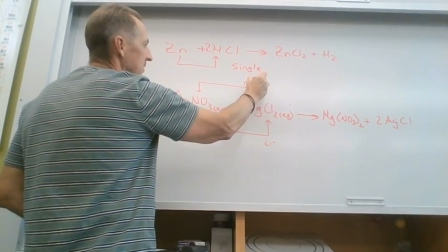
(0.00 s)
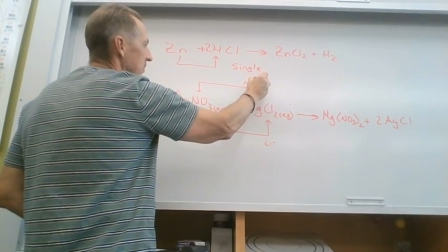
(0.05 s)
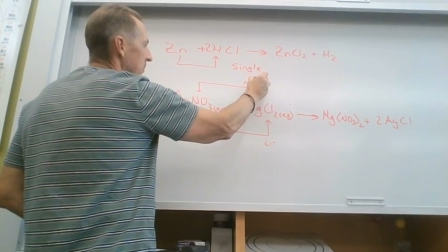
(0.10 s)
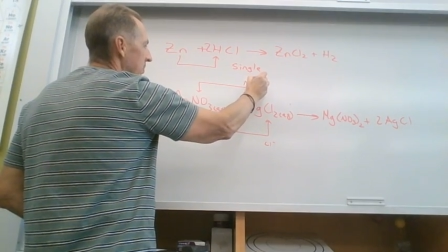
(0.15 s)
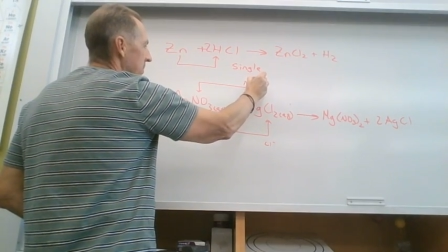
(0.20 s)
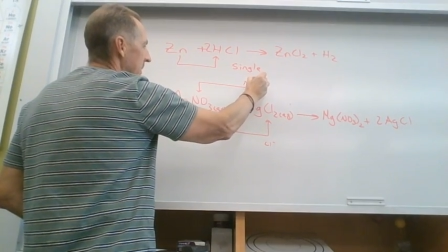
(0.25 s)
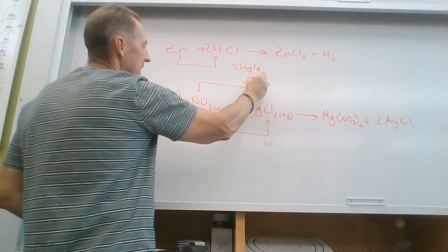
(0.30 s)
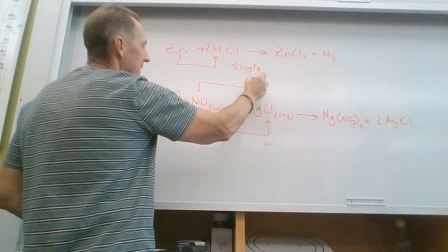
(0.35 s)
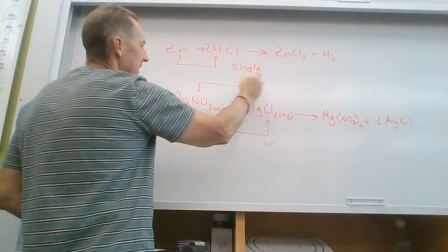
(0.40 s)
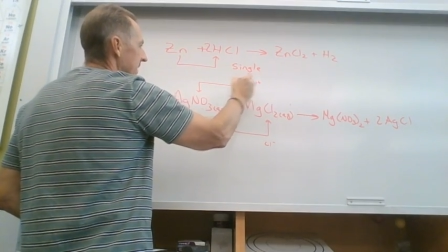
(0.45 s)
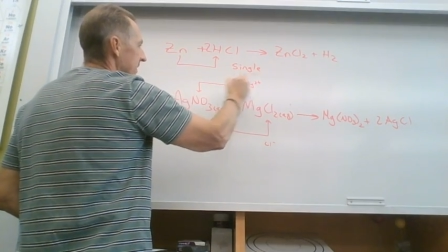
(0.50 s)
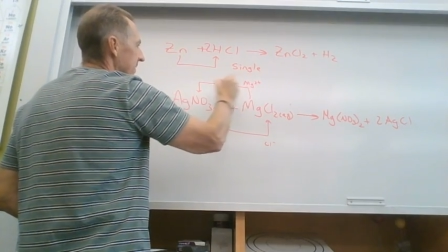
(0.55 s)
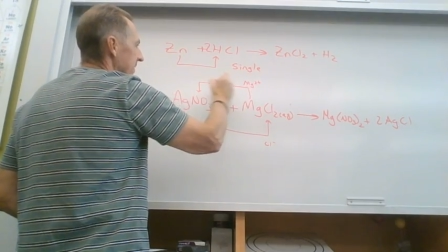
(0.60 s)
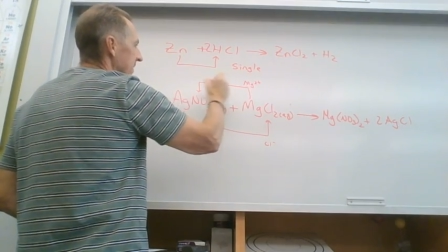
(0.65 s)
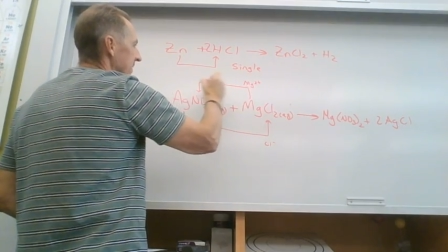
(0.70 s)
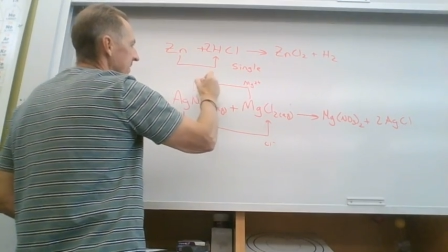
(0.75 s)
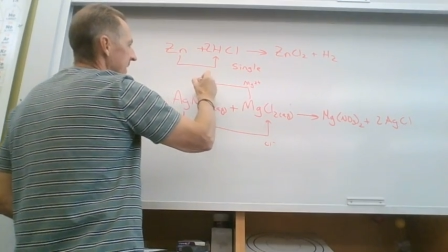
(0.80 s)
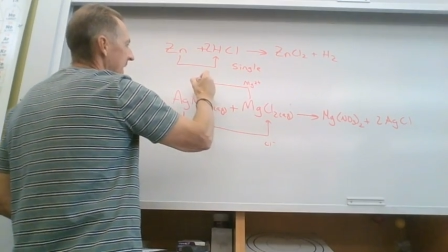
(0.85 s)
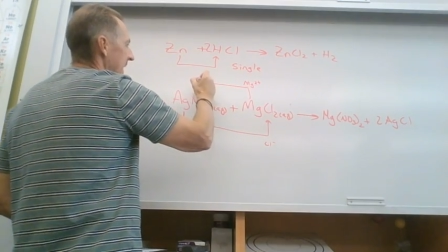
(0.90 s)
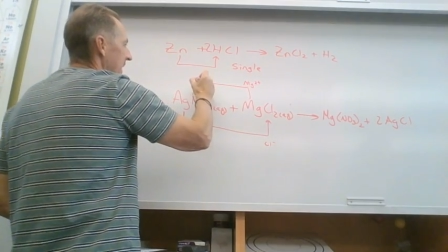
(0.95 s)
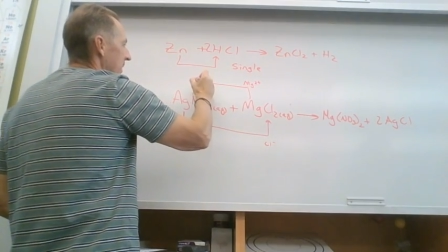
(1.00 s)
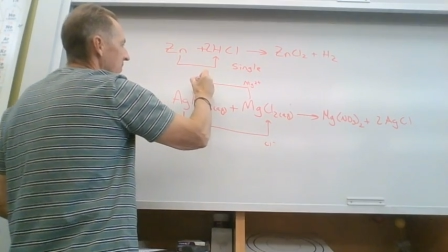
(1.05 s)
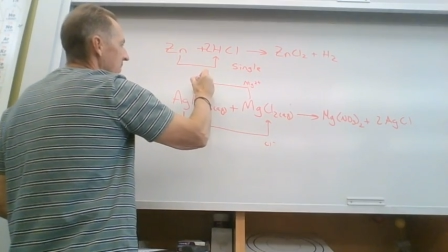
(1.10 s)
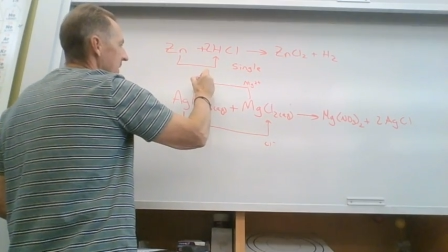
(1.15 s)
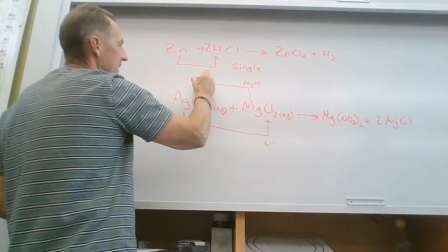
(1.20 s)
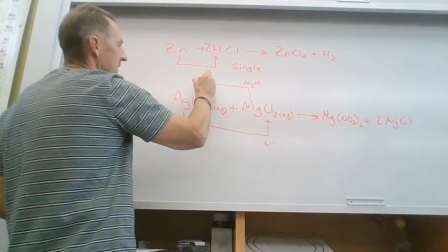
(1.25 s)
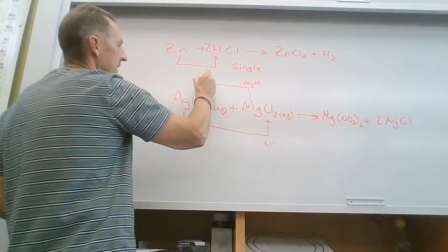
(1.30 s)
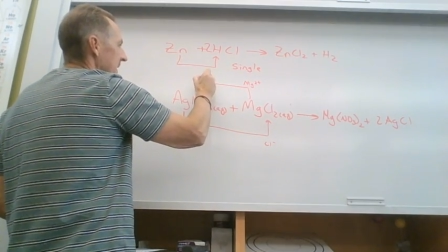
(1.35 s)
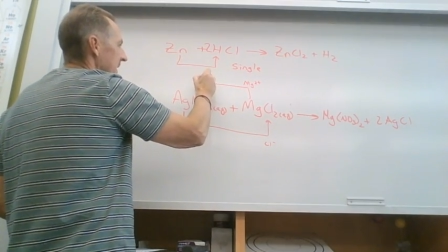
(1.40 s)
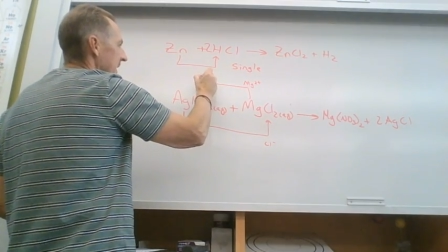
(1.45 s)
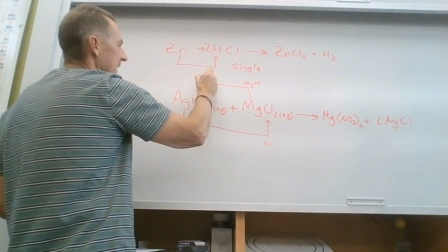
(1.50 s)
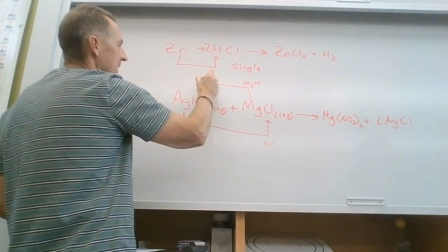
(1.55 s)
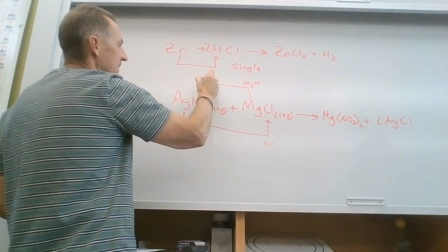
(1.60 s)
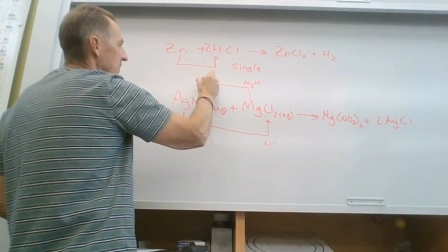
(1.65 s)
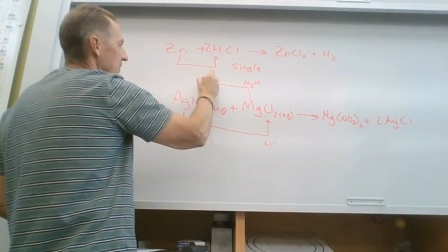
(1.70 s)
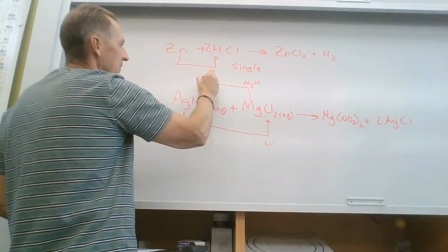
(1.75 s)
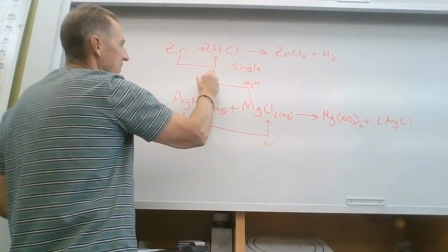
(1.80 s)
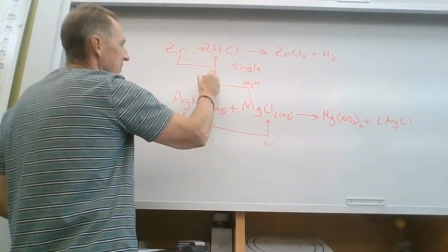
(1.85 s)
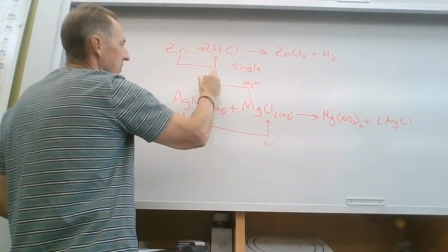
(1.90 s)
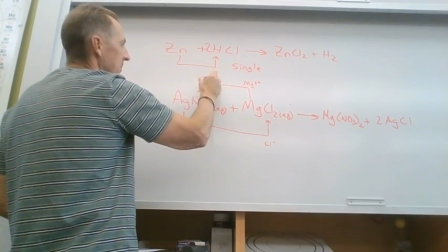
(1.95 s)
2 plus is now with the
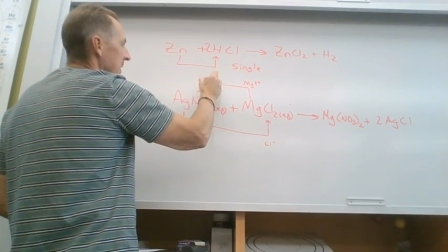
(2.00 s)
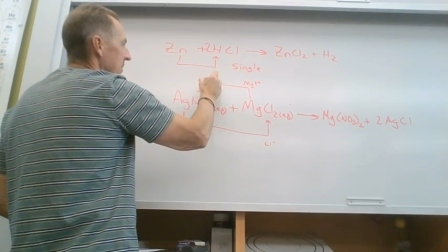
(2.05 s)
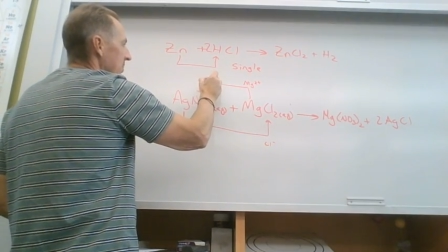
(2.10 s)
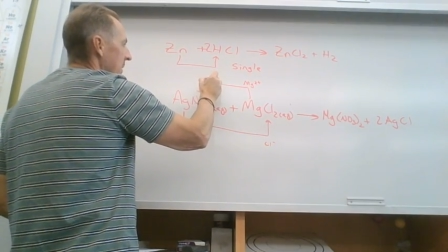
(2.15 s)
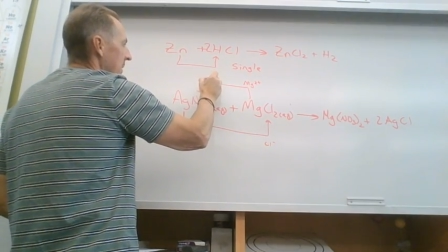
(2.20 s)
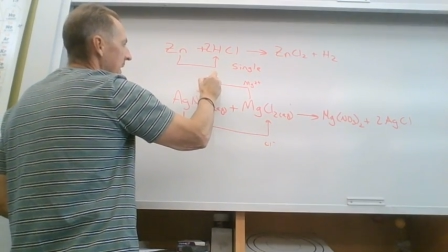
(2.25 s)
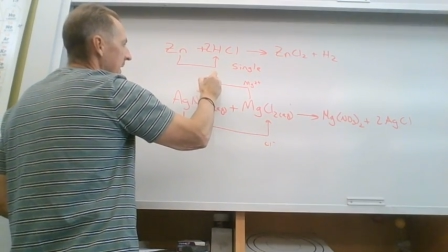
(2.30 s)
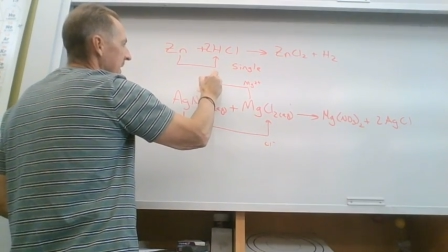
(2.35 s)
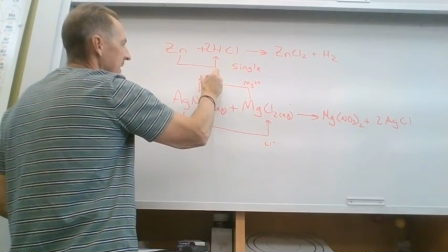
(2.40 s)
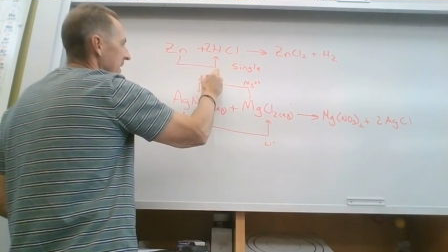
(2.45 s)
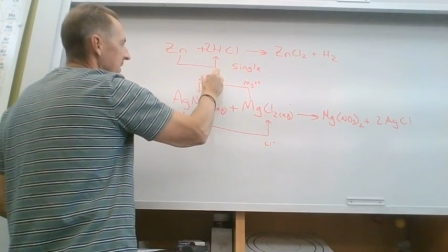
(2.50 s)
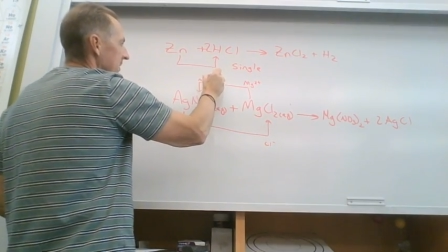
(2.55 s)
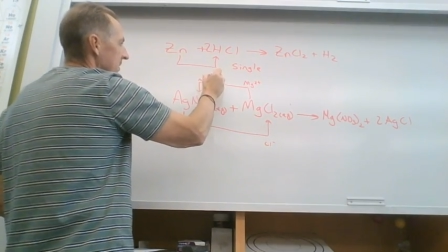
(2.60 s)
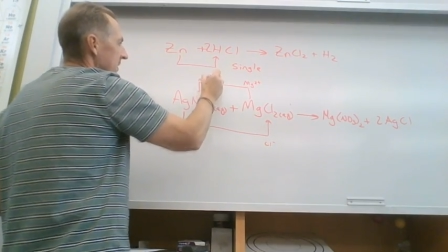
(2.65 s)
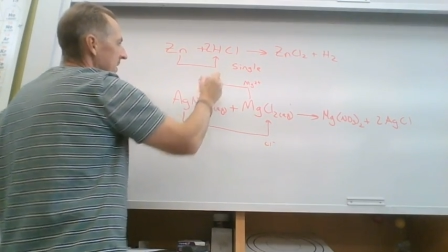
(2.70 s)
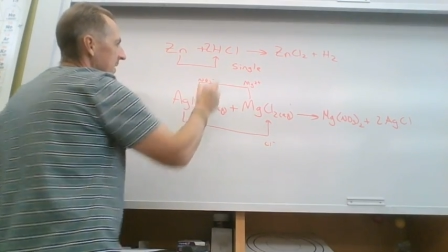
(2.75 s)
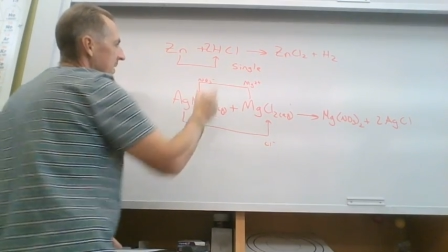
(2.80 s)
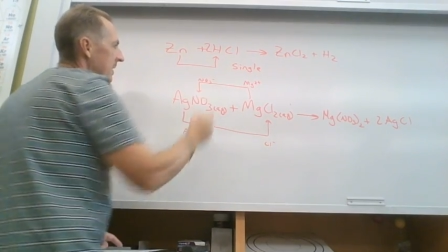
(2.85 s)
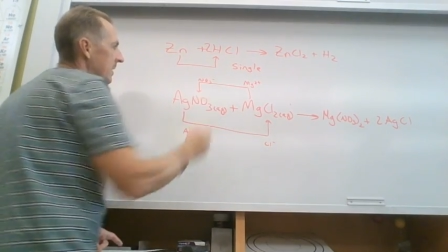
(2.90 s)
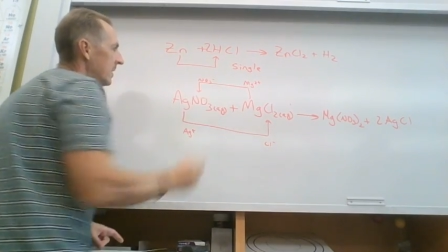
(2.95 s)
NO3 minus.